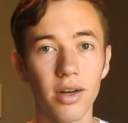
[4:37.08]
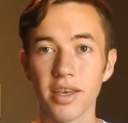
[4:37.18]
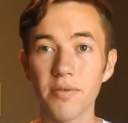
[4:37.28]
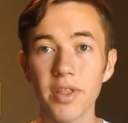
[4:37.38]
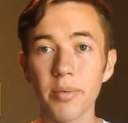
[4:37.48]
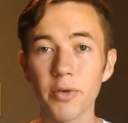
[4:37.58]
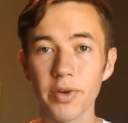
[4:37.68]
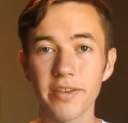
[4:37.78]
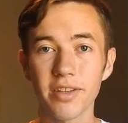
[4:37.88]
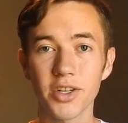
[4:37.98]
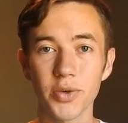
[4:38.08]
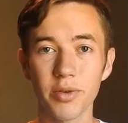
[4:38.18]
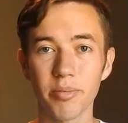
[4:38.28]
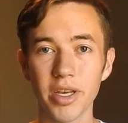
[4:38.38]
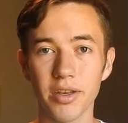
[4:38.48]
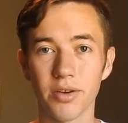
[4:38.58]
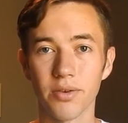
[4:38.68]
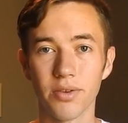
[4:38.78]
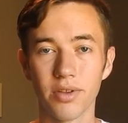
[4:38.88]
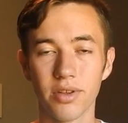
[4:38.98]
Give them a reason to admit you.
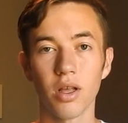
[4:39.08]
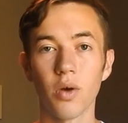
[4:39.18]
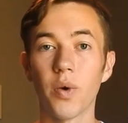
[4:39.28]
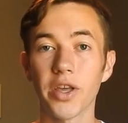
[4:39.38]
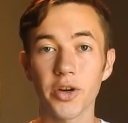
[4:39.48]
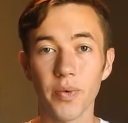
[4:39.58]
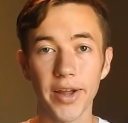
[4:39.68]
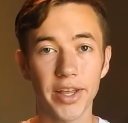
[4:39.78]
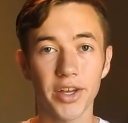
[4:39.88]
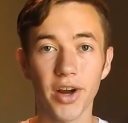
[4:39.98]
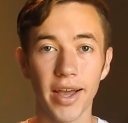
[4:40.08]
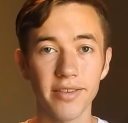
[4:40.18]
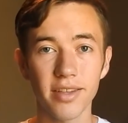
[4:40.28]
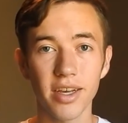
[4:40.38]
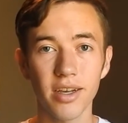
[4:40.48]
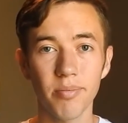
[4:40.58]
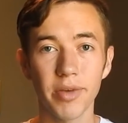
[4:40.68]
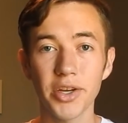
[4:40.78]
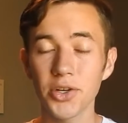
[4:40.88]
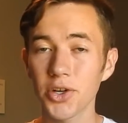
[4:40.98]
While you're writing your essay,
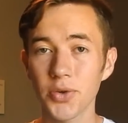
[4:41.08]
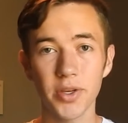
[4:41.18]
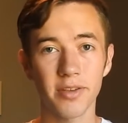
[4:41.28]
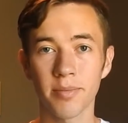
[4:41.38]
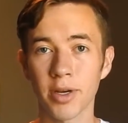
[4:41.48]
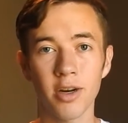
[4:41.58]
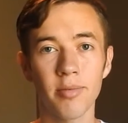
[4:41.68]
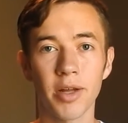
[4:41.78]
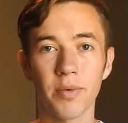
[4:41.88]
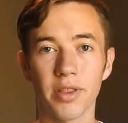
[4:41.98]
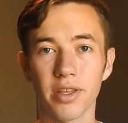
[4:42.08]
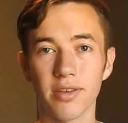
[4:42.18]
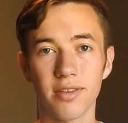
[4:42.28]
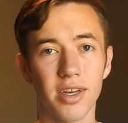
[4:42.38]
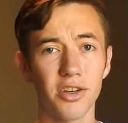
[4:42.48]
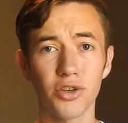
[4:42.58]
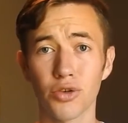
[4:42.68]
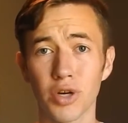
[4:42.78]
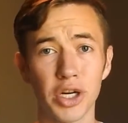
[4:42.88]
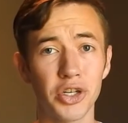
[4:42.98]
make sure to experiment with things like
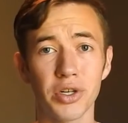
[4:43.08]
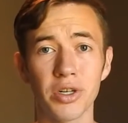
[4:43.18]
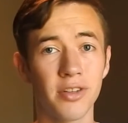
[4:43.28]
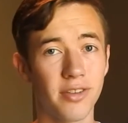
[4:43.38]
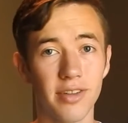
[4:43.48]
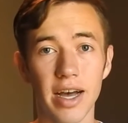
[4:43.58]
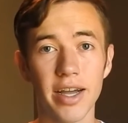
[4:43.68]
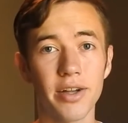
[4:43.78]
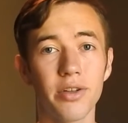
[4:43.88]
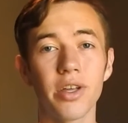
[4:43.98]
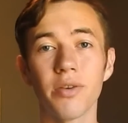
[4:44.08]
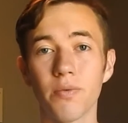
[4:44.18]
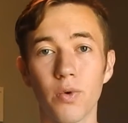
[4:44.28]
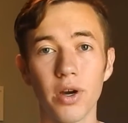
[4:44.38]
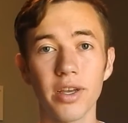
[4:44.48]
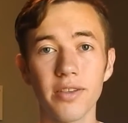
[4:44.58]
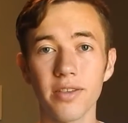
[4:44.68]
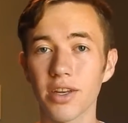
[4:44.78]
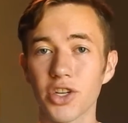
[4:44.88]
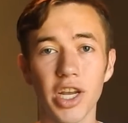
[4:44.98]
structure, style, and voice,
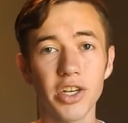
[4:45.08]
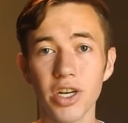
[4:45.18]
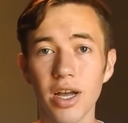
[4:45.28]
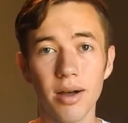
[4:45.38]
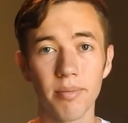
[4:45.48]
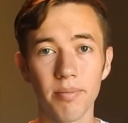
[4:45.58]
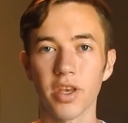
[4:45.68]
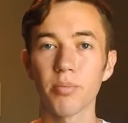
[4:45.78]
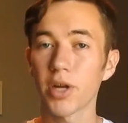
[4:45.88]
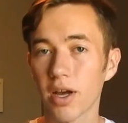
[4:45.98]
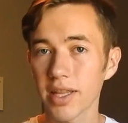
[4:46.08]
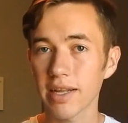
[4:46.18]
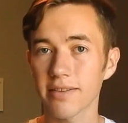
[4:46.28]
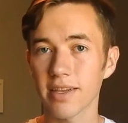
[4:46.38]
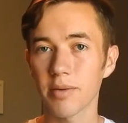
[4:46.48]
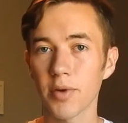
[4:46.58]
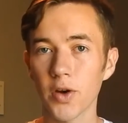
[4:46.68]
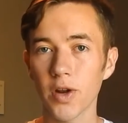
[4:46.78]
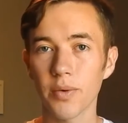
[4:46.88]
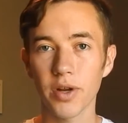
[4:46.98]
and change it up. But on that same
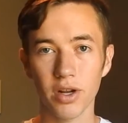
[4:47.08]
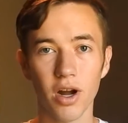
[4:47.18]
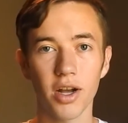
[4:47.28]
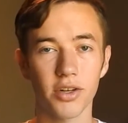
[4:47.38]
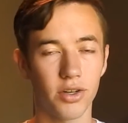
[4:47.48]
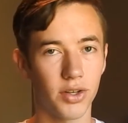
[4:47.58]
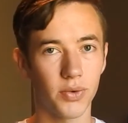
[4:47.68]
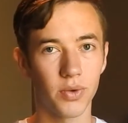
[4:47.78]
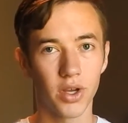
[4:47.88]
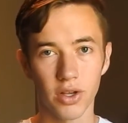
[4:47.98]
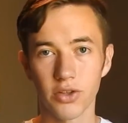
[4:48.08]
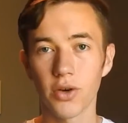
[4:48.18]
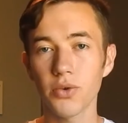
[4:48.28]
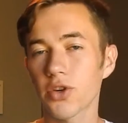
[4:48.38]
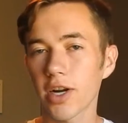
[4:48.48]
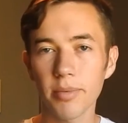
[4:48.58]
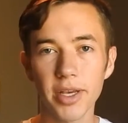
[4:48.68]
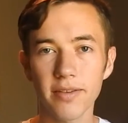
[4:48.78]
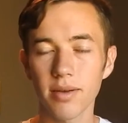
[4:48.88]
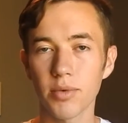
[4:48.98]
note, I want to caution you. Don't try to
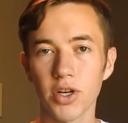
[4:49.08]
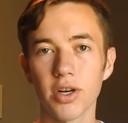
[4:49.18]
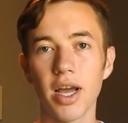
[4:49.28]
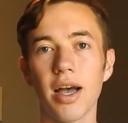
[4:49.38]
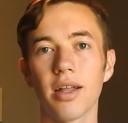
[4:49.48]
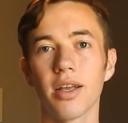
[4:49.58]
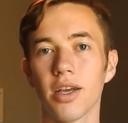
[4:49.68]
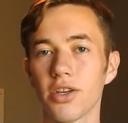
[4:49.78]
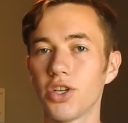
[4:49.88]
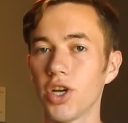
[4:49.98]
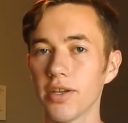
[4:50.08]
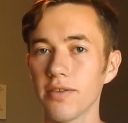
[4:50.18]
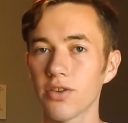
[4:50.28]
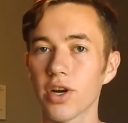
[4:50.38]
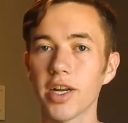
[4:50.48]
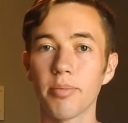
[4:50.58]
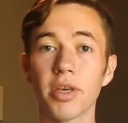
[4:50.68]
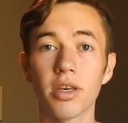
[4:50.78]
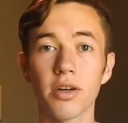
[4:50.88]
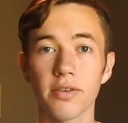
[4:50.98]
be someone you're not. Just try to be
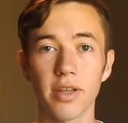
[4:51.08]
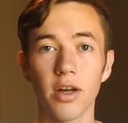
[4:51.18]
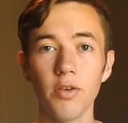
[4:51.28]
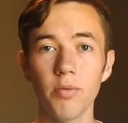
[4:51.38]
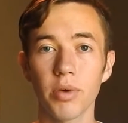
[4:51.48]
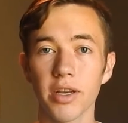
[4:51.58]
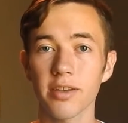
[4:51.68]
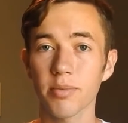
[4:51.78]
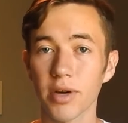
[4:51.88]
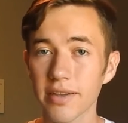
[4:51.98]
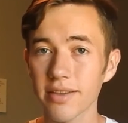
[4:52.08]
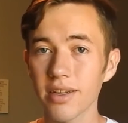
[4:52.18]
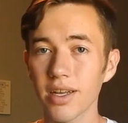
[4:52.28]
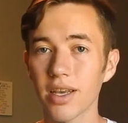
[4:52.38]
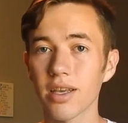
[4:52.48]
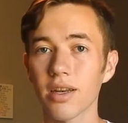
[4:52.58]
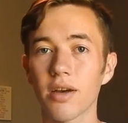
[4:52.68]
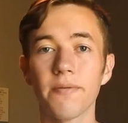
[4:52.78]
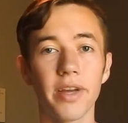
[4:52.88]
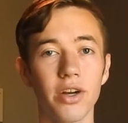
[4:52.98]
yourself, but express it in
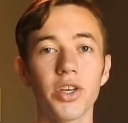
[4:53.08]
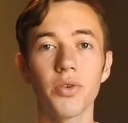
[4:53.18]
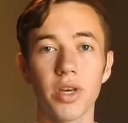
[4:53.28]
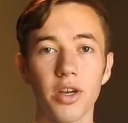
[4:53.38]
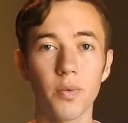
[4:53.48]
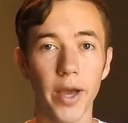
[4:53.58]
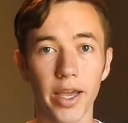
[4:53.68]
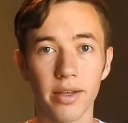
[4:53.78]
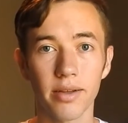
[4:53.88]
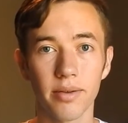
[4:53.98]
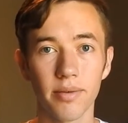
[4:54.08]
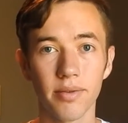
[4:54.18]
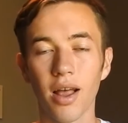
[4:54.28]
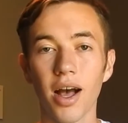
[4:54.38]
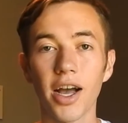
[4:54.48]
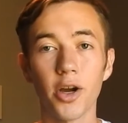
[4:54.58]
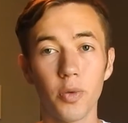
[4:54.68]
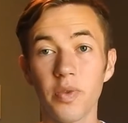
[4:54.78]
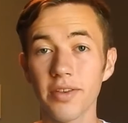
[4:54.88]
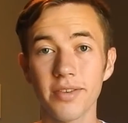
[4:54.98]
a very unique way. I
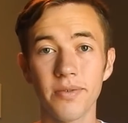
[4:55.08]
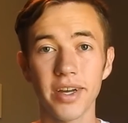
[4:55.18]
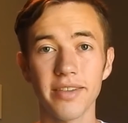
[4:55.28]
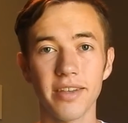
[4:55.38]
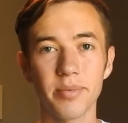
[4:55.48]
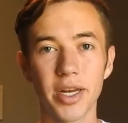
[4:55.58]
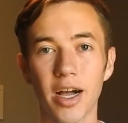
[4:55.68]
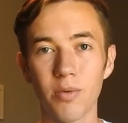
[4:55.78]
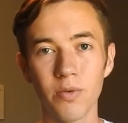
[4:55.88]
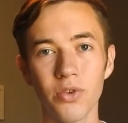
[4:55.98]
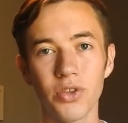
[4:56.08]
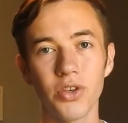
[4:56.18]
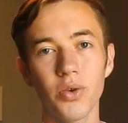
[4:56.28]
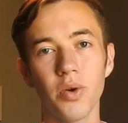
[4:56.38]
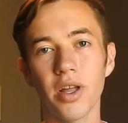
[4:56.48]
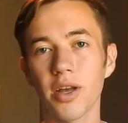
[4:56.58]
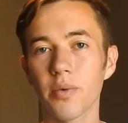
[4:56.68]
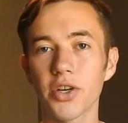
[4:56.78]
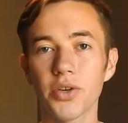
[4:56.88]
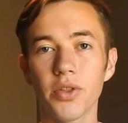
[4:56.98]
hope this advice has been helpful to you, and I
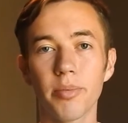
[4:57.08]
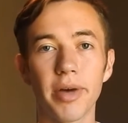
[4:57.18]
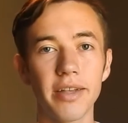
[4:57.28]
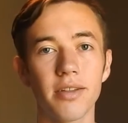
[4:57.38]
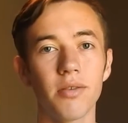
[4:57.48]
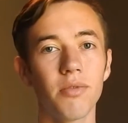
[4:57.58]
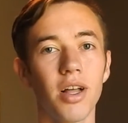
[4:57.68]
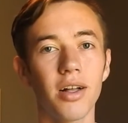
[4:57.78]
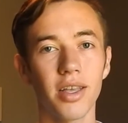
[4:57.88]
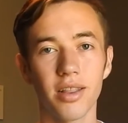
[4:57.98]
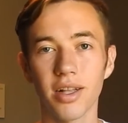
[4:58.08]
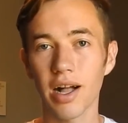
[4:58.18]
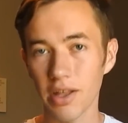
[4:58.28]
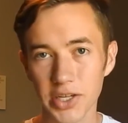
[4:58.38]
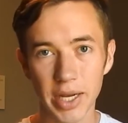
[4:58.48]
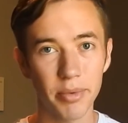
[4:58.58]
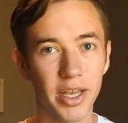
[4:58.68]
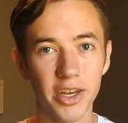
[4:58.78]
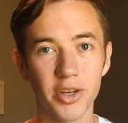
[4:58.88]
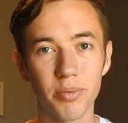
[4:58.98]
wish you the best of luck in the college
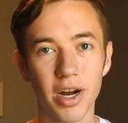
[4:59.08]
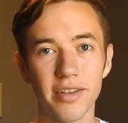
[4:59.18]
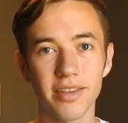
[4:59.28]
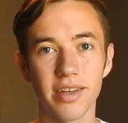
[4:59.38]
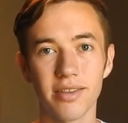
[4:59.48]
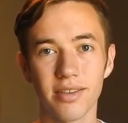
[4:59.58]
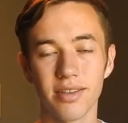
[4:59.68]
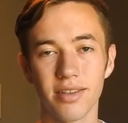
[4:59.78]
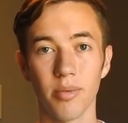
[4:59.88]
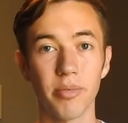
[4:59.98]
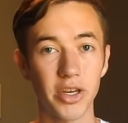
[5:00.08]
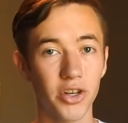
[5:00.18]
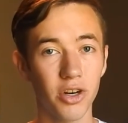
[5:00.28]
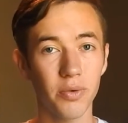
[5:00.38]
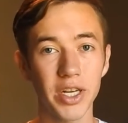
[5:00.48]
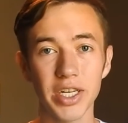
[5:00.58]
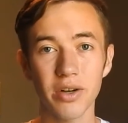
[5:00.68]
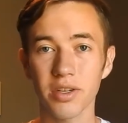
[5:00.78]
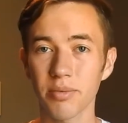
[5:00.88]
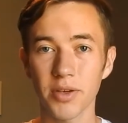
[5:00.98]
application process. Make sure to reach
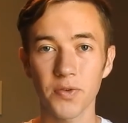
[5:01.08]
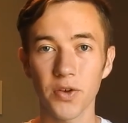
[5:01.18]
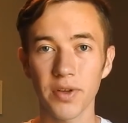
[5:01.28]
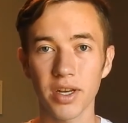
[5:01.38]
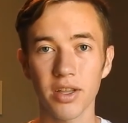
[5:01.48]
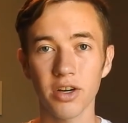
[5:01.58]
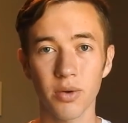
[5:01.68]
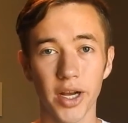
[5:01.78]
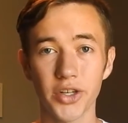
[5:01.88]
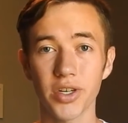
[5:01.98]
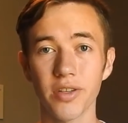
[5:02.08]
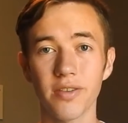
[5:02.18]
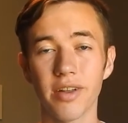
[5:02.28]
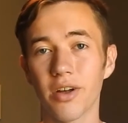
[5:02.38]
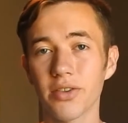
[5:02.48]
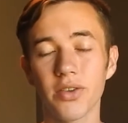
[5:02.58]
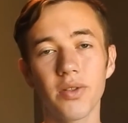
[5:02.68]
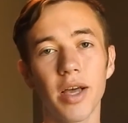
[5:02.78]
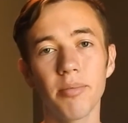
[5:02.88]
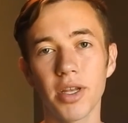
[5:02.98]
out to me if you have any other questions, and also
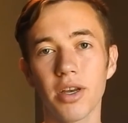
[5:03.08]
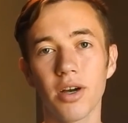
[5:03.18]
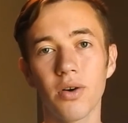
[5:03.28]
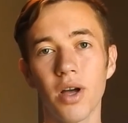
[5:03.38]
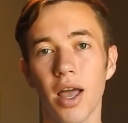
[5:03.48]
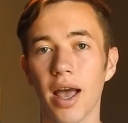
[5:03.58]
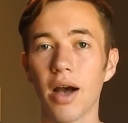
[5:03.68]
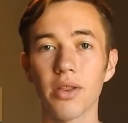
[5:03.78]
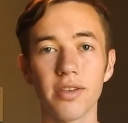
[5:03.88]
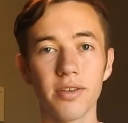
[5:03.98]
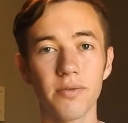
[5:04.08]
let me know how this